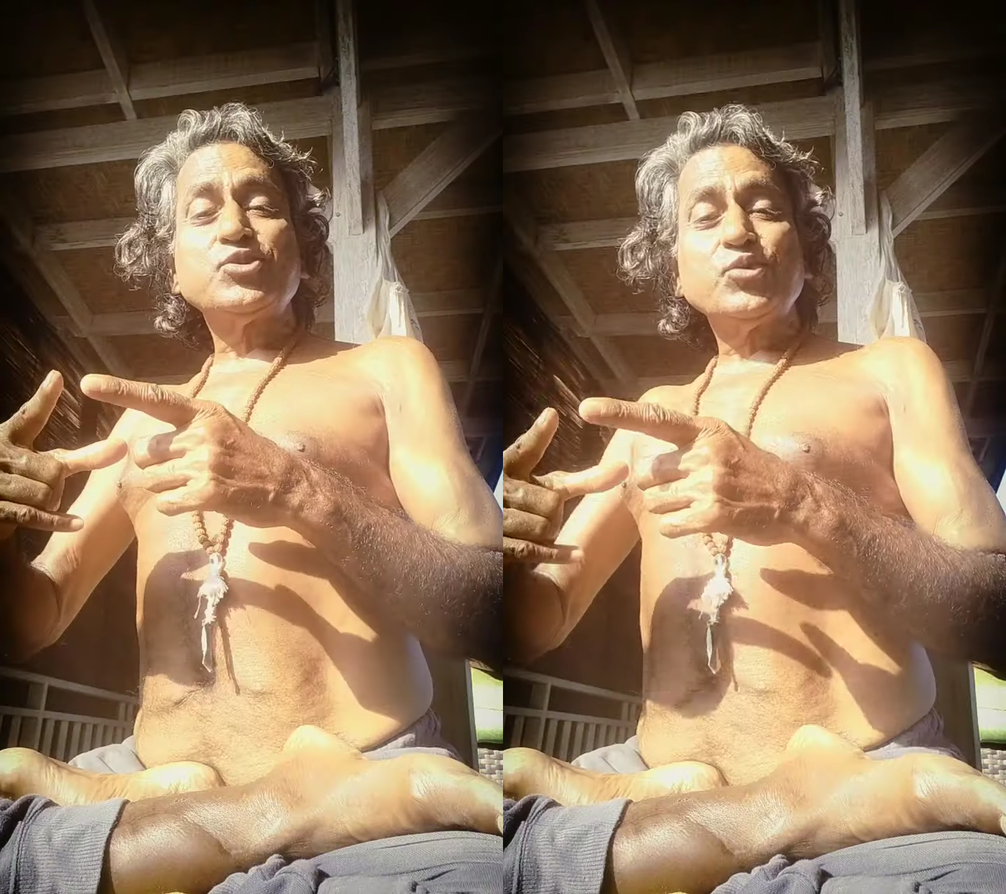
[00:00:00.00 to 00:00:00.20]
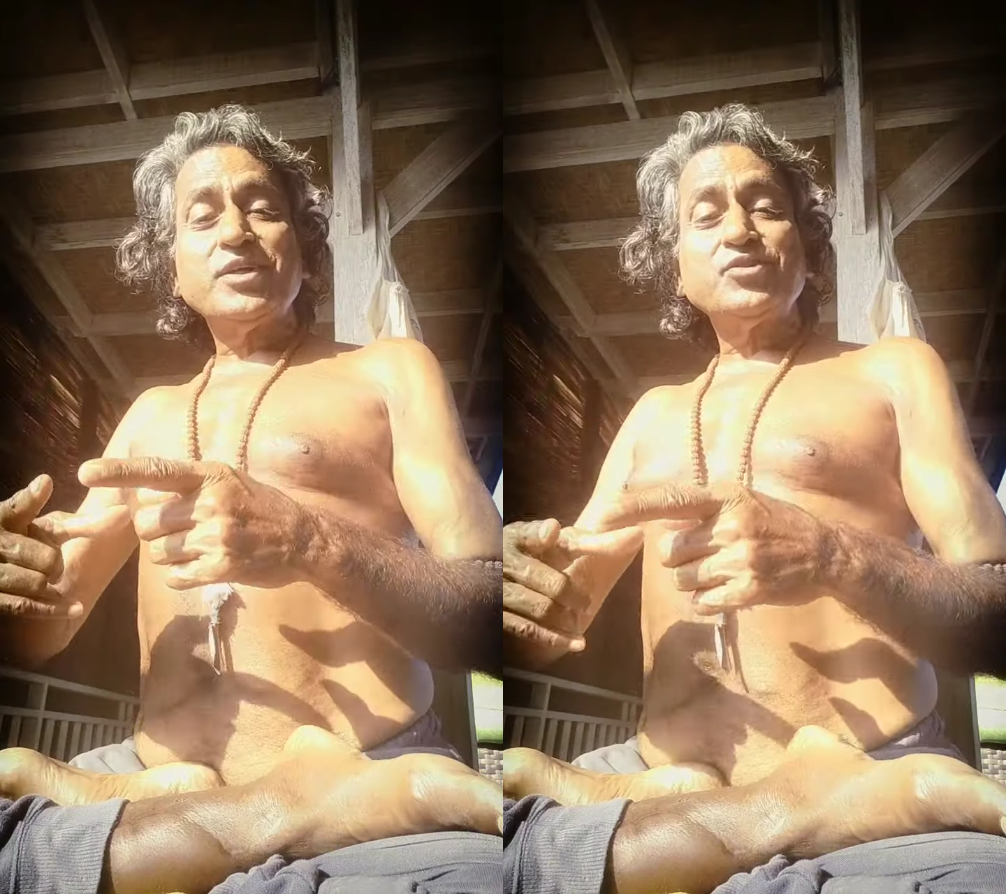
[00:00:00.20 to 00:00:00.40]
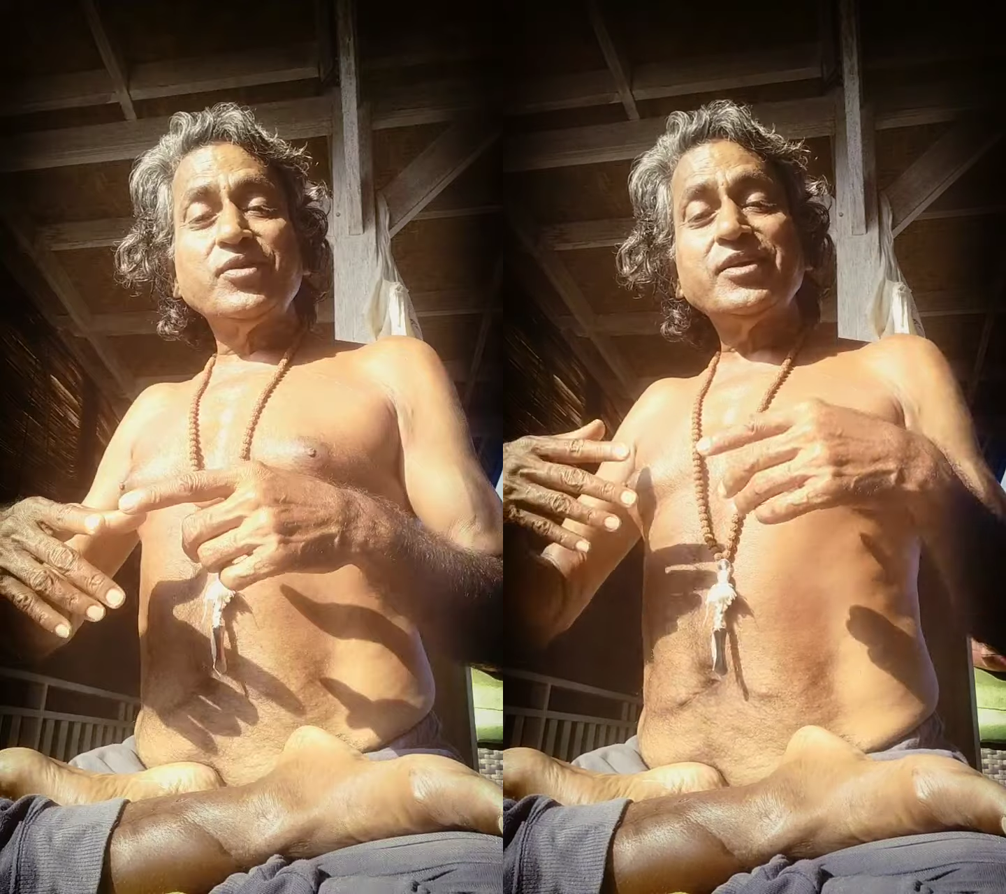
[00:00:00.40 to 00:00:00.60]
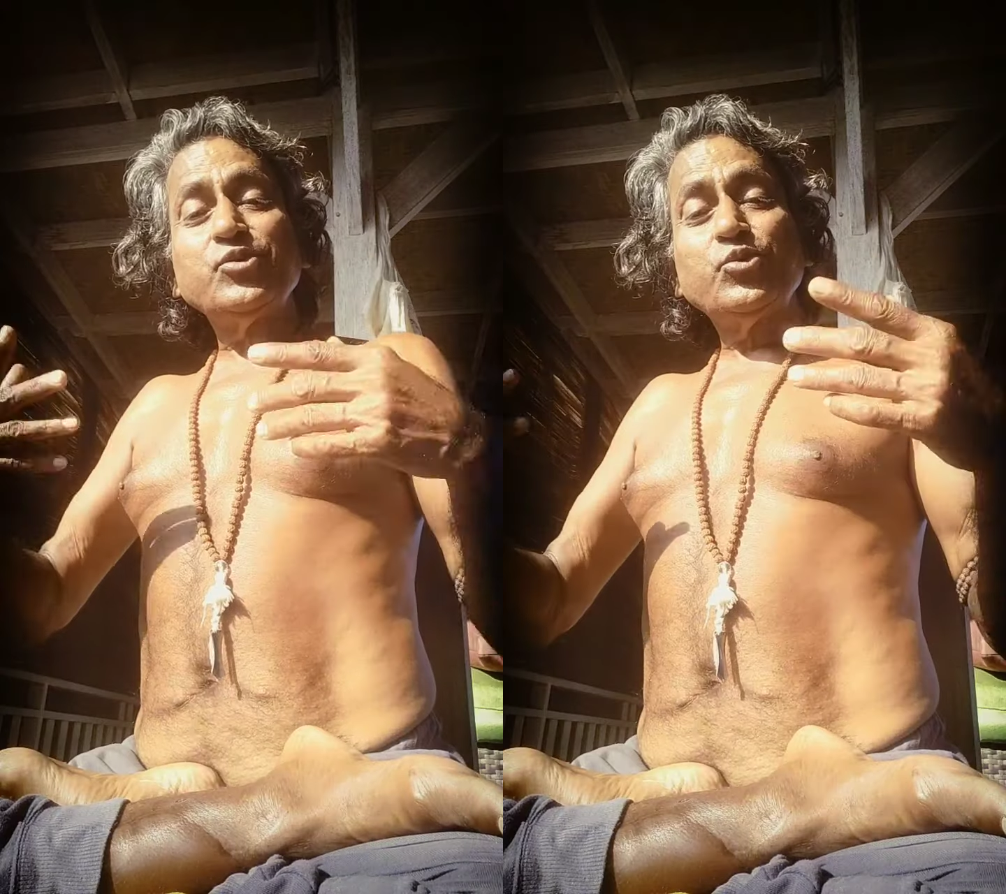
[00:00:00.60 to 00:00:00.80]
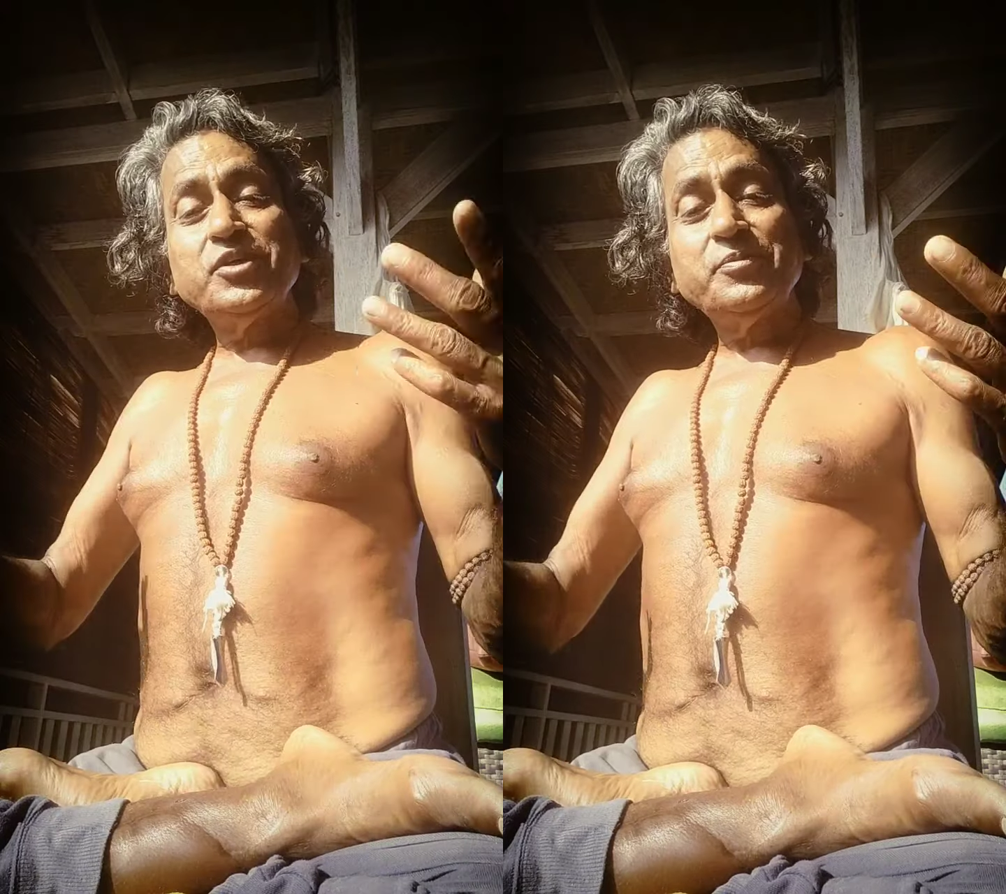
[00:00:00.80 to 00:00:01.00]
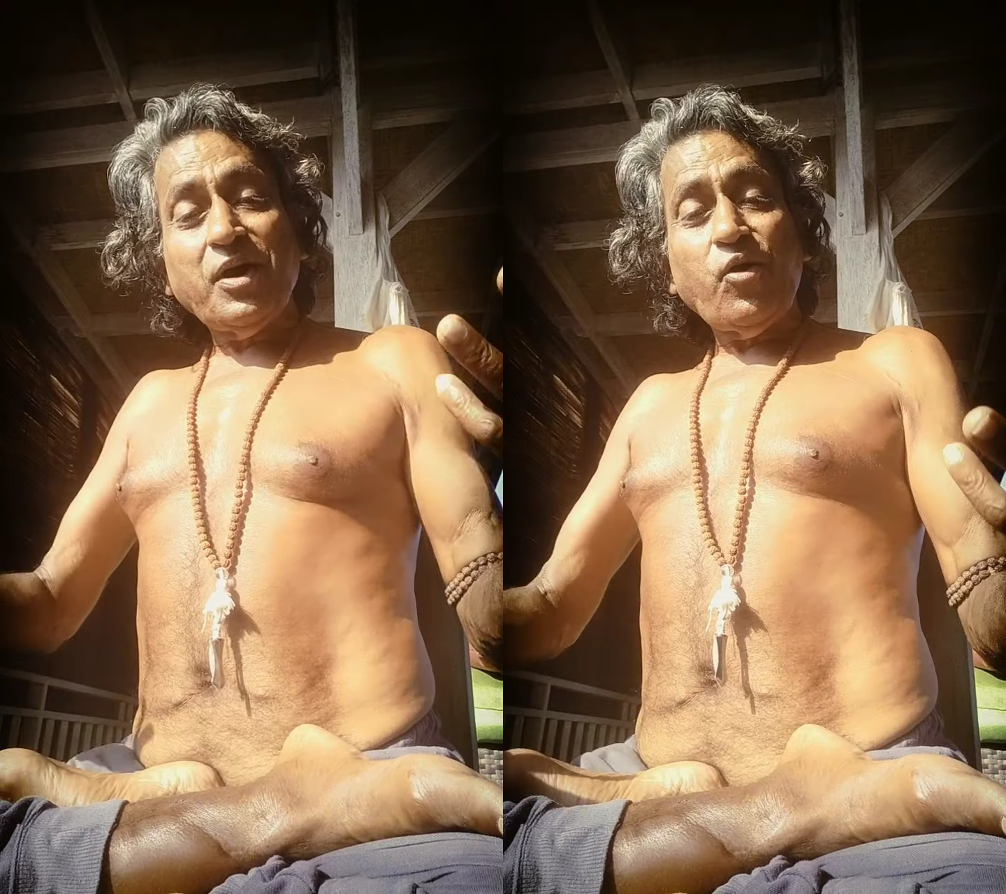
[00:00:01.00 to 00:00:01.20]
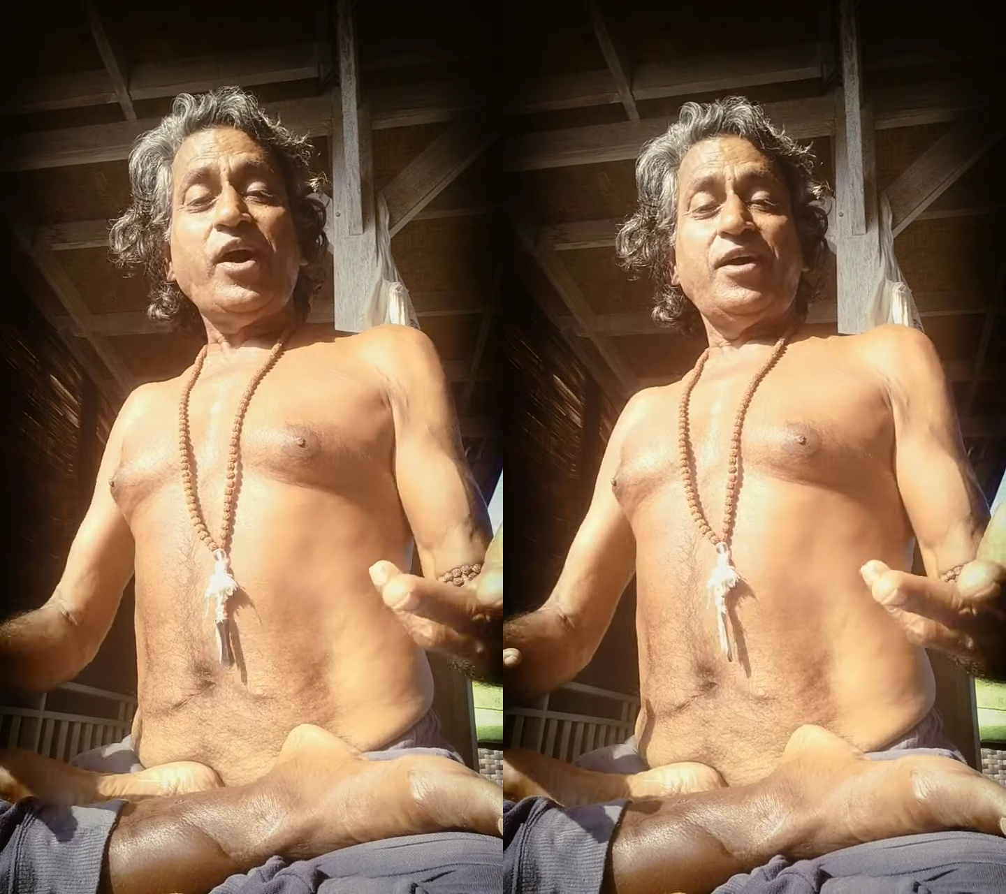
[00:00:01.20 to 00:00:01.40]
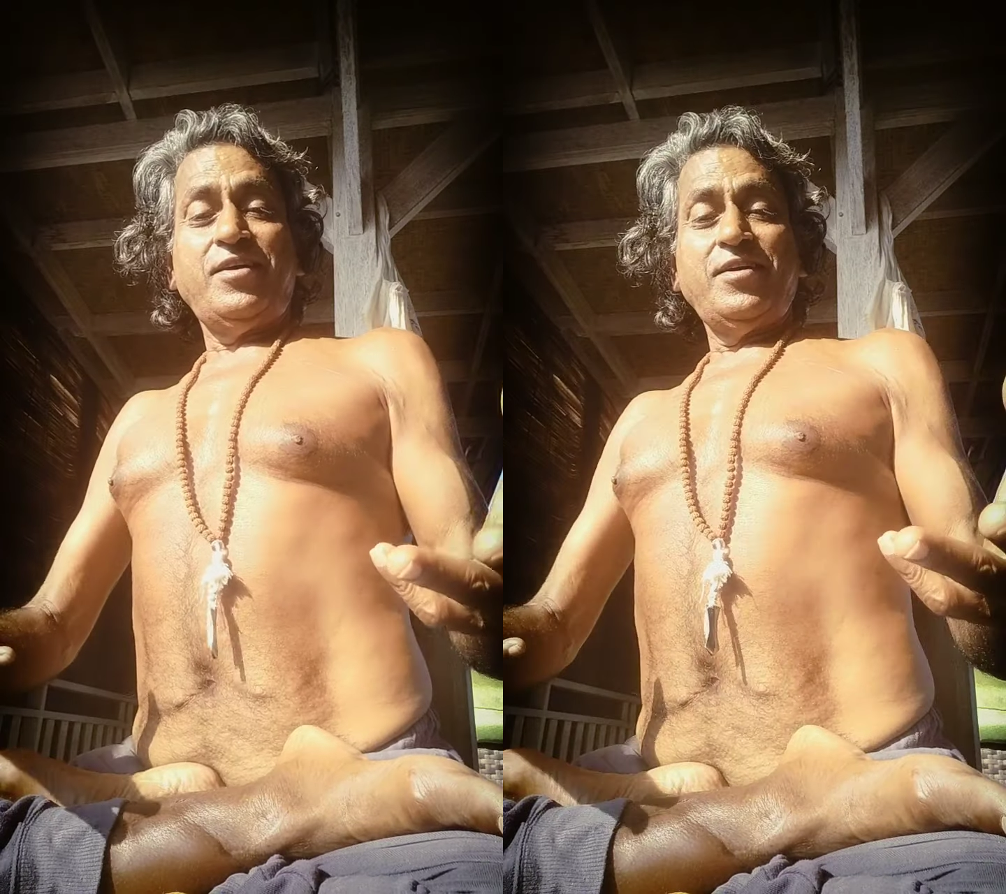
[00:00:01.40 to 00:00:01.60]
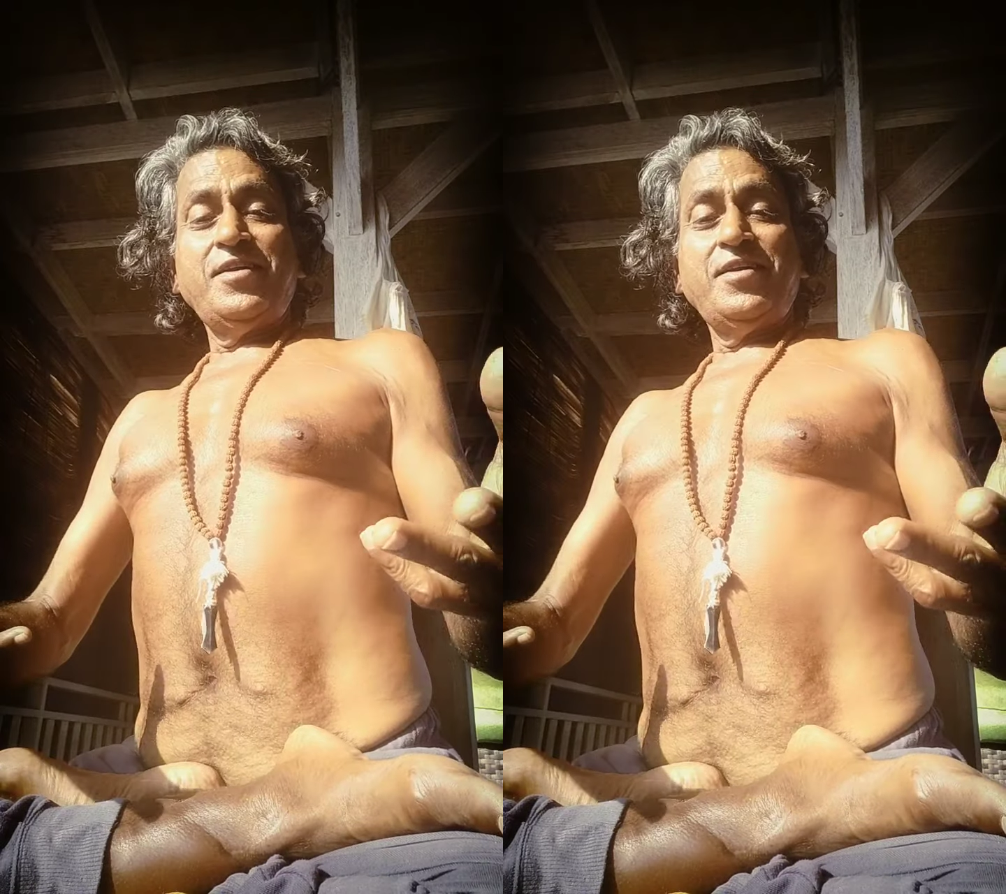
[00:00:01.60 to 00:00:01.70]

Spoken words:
to Arjuna, Yogi Bhava.